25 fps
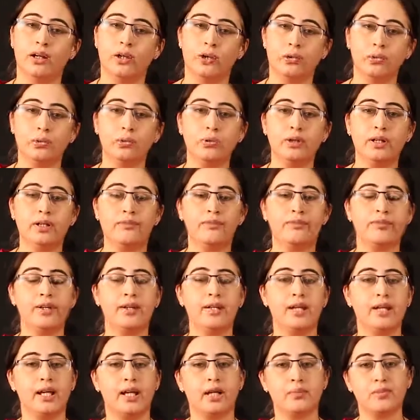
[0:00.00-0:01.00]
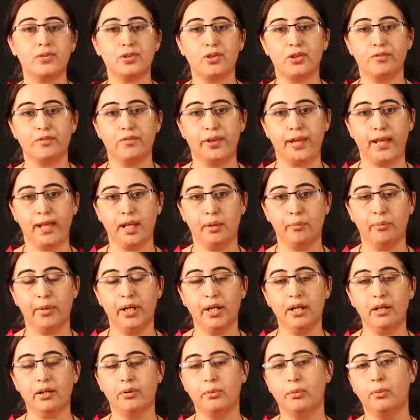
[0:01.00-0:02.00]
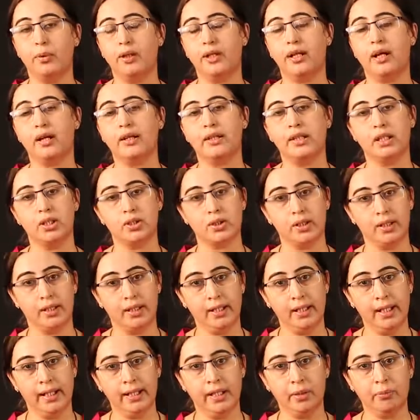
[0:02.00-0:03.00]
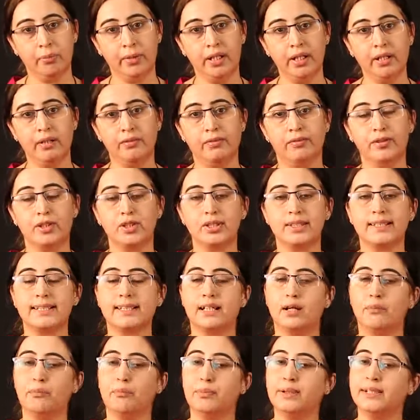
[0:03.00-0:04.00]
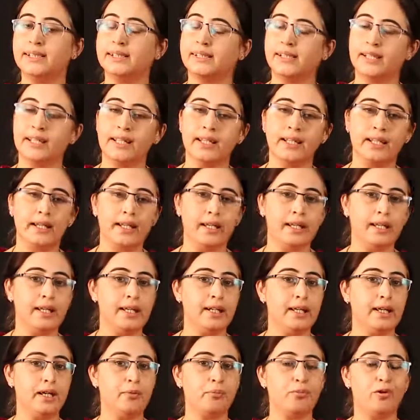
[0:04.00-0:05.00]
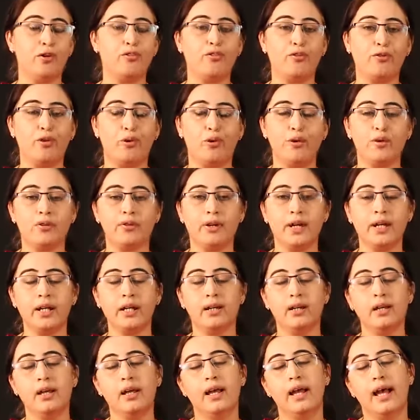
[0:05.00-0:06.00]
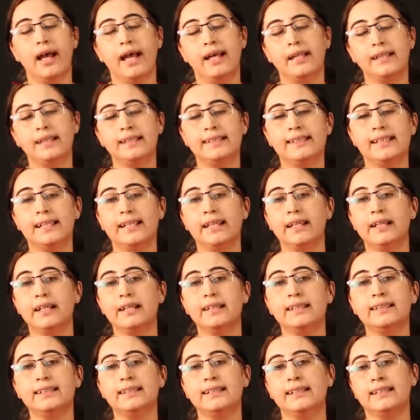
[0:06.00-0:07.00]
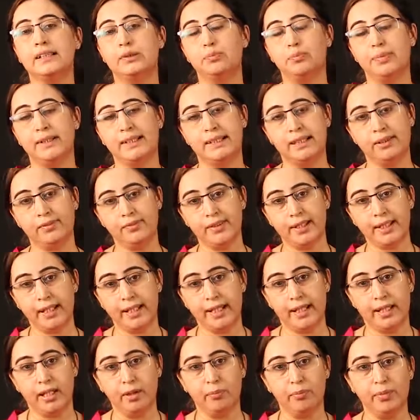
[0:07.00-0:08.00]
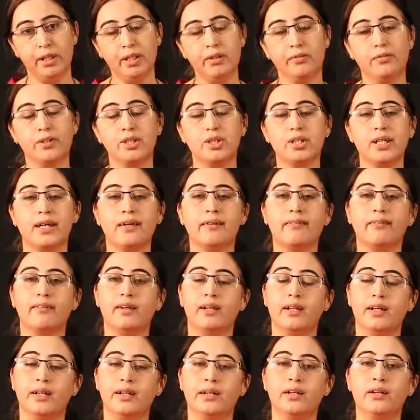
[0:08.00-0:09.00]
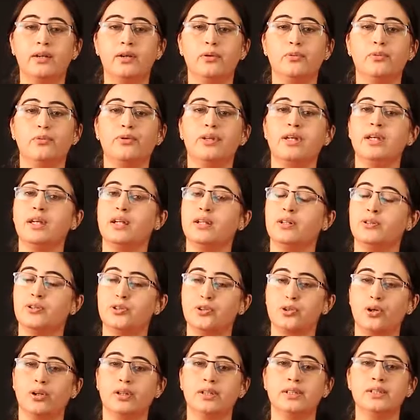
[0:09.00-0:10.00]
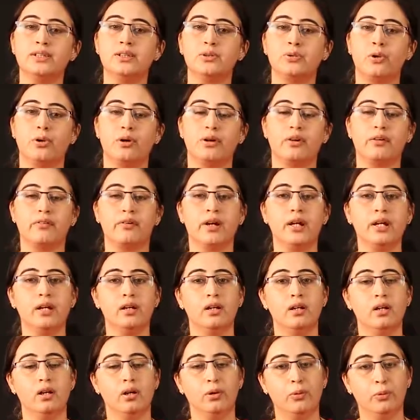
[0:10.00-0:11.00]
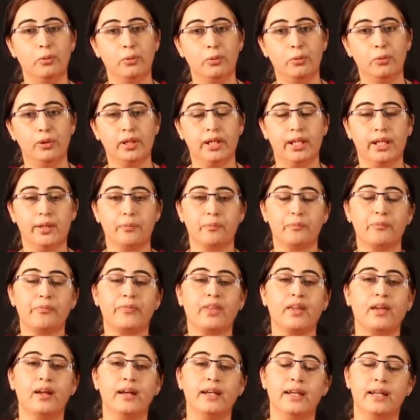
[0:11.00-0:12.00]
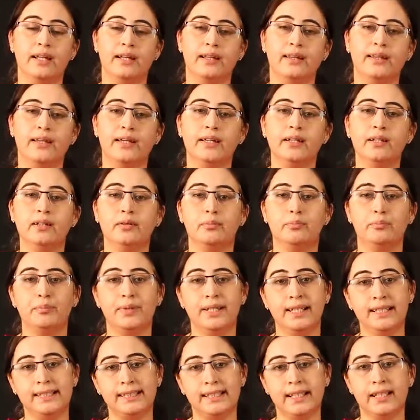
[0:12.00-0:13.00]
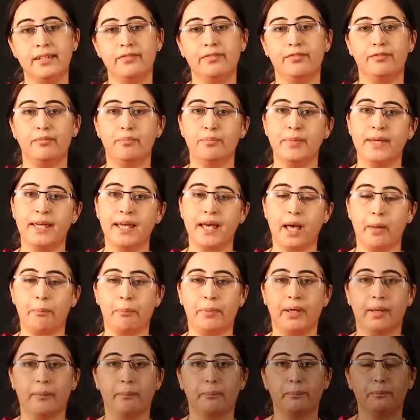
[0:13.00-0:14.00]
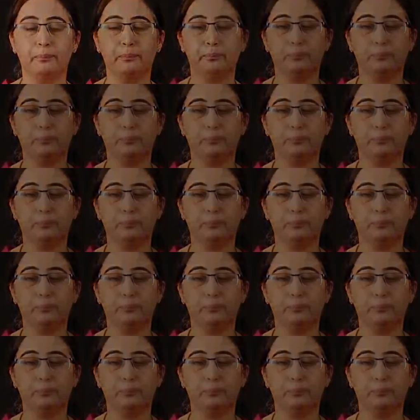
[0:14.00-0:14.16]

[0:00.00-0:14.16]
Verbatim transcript: two different types of element. One are the general element which is compulsory in any type of contract and the second is specific element which are related to the insurance contract only. Till then, be safe, be happy.